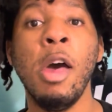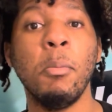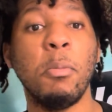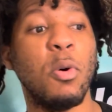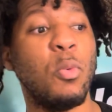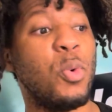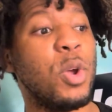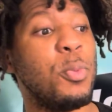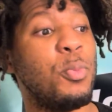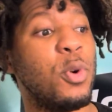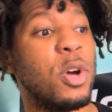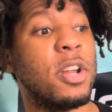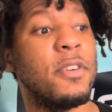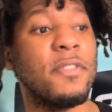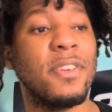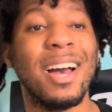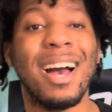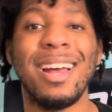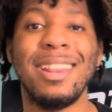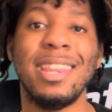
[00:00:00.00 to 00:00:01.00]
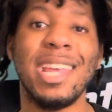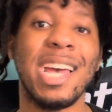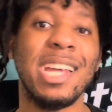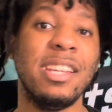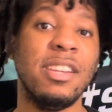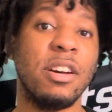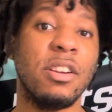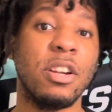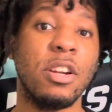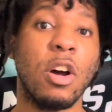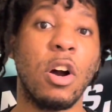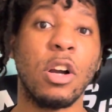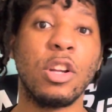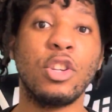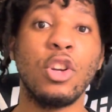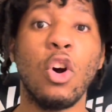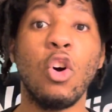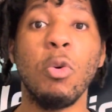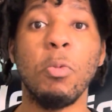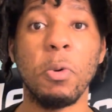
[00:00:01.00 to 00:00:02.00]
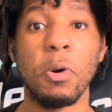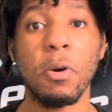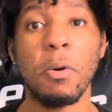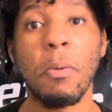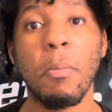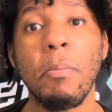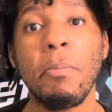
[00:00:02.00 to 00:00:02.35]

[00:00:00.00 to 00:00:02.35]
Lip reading: But we would have gotten that done in October.